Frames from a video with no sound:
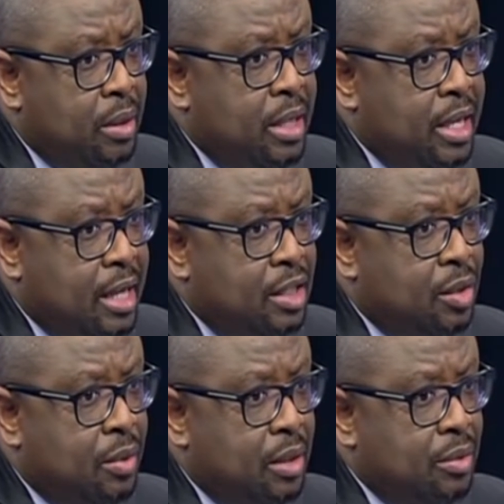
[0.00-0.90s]
in a
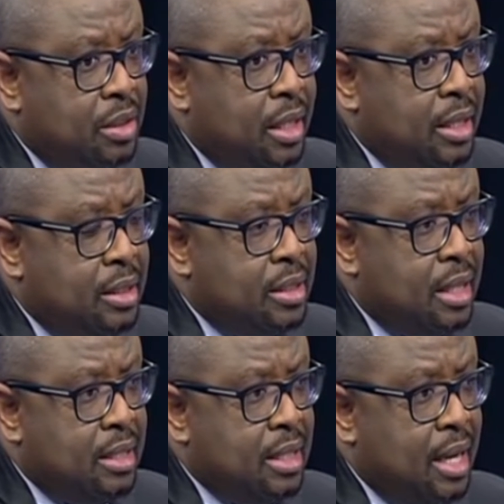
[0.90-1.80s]
nutshell, what I would say is
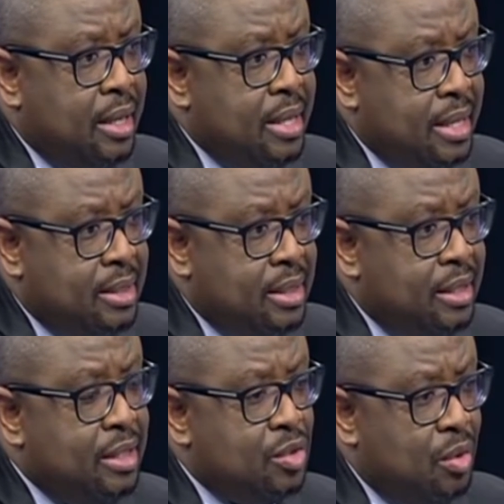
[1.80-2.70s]
that, yes,
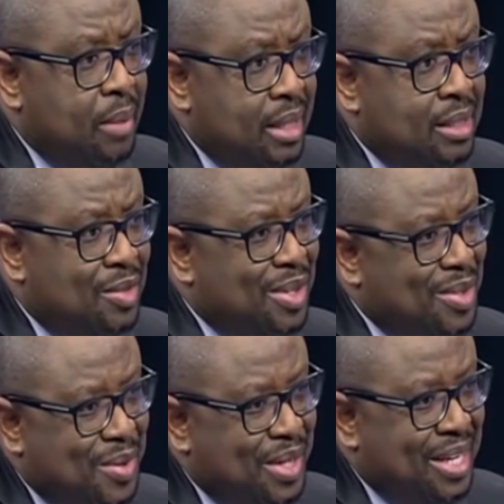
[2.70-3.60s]
there is so much that we
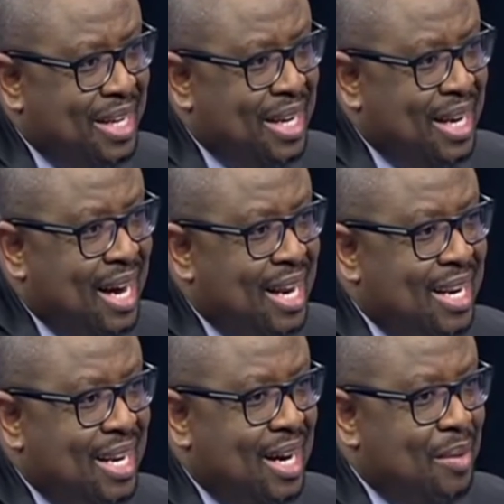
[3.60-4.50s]
are doing.
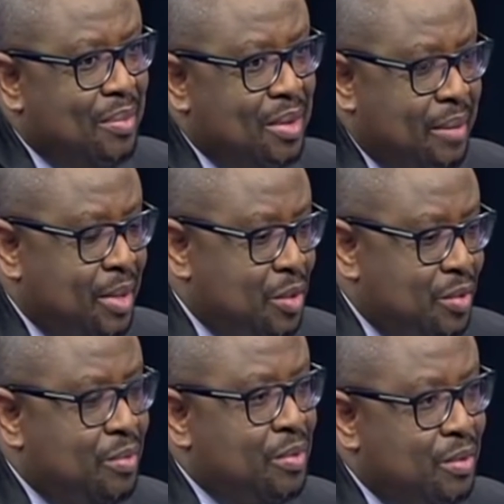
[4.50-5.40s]
And, I mean,
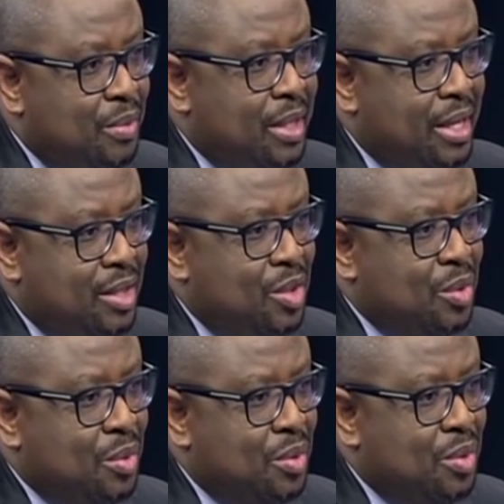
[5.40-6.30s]
you'll be getting
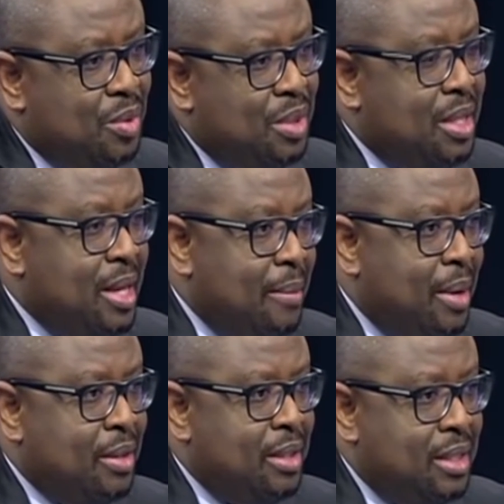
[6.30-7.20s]
to hear
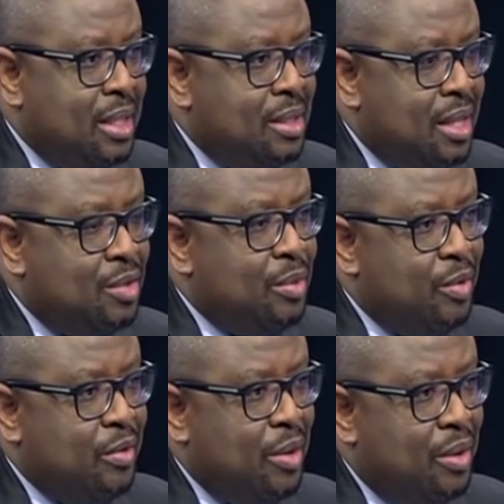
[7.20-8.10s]
about it as we
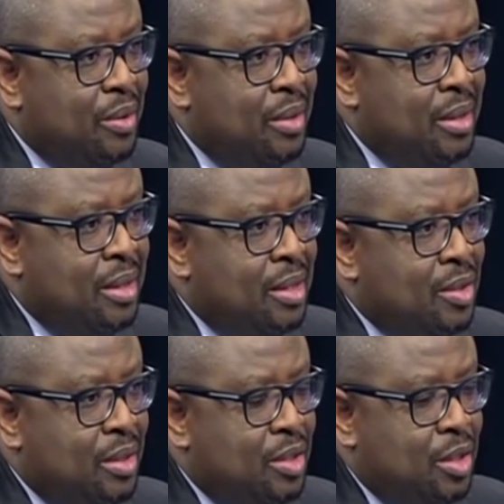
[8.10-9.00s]
move along.
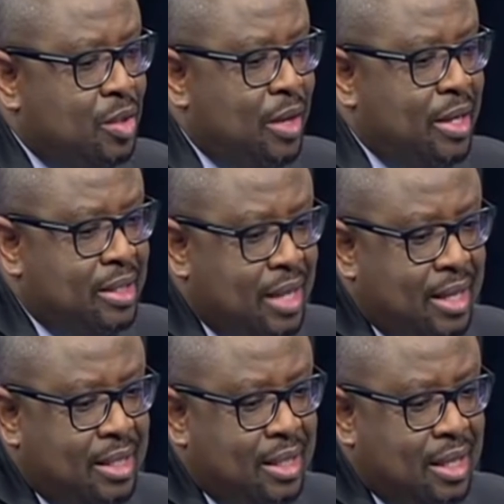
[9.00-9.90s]
So it's quite
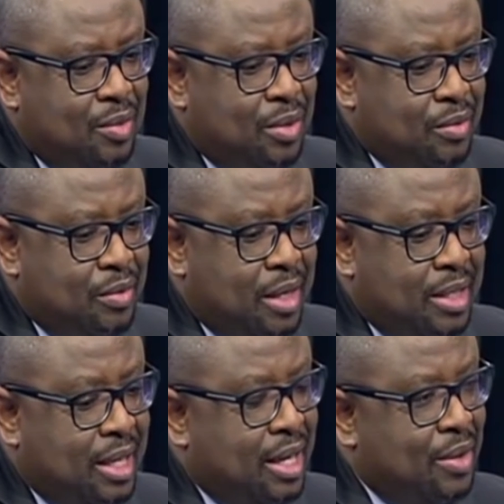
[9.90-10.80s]
exciting that we've
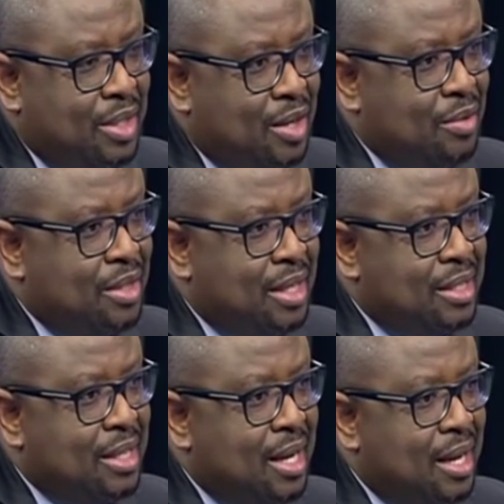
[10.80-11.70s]
taken ourselves
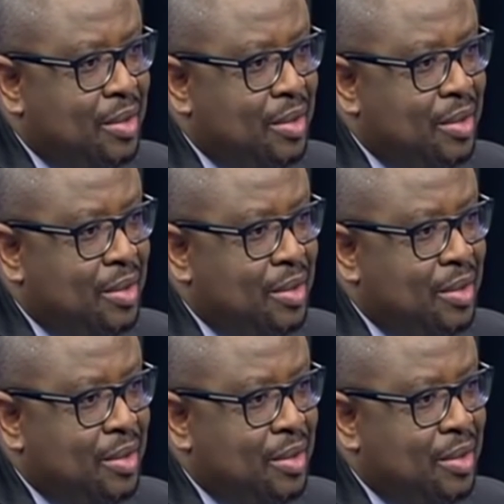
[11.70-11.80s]
as,